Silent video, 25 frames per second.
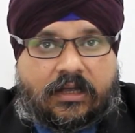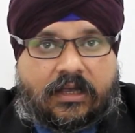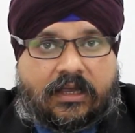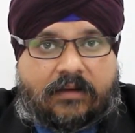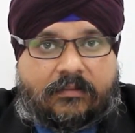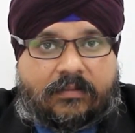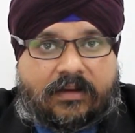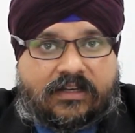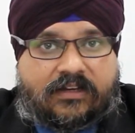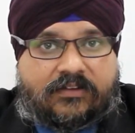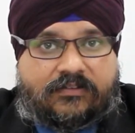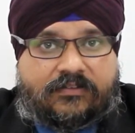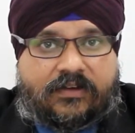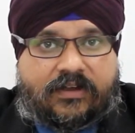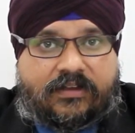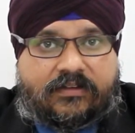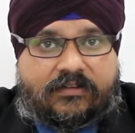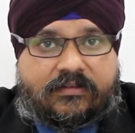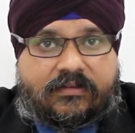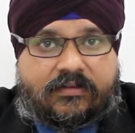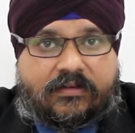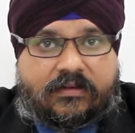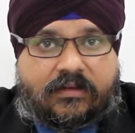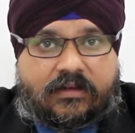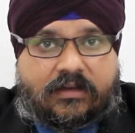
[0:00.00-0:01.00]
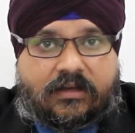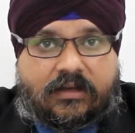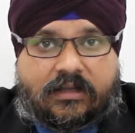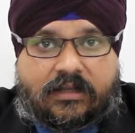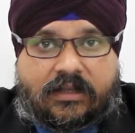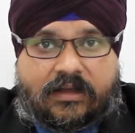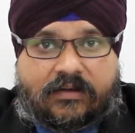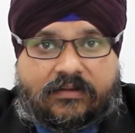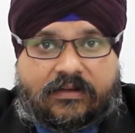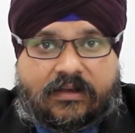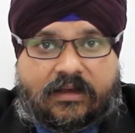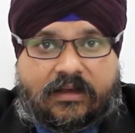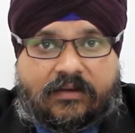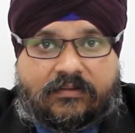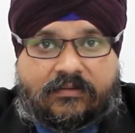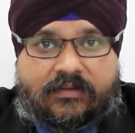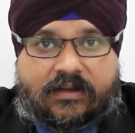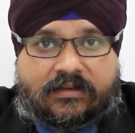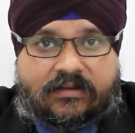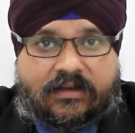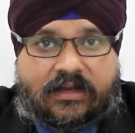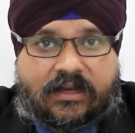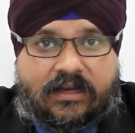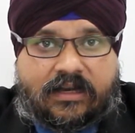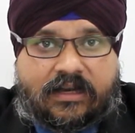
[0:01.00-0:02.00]
In measure phase, if
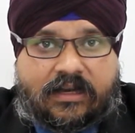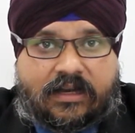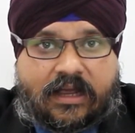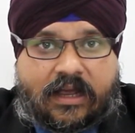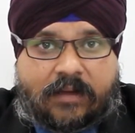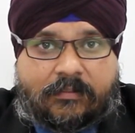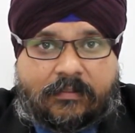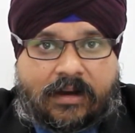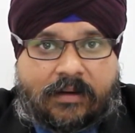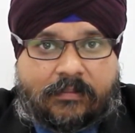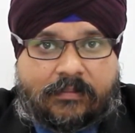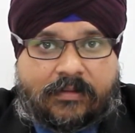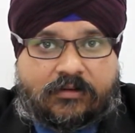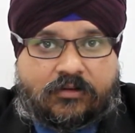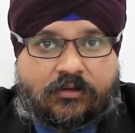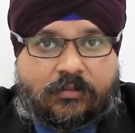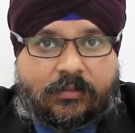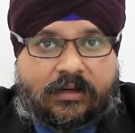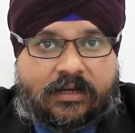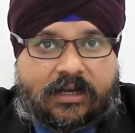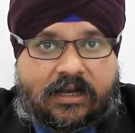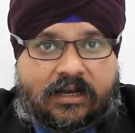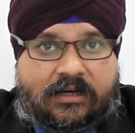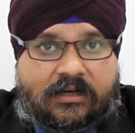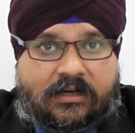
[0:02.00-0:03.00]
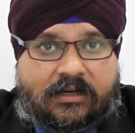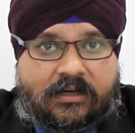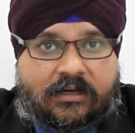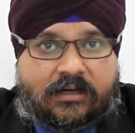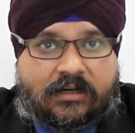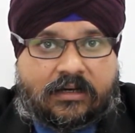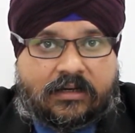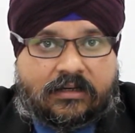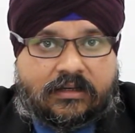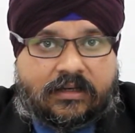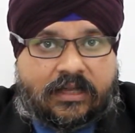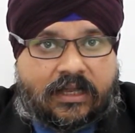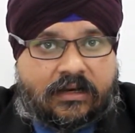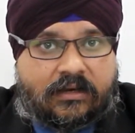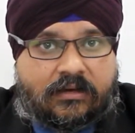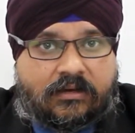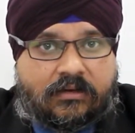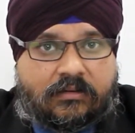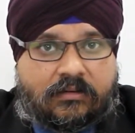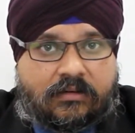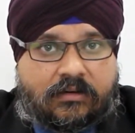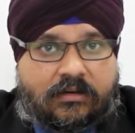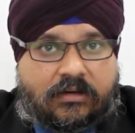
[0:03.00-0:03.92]
there's any amendments to be done, then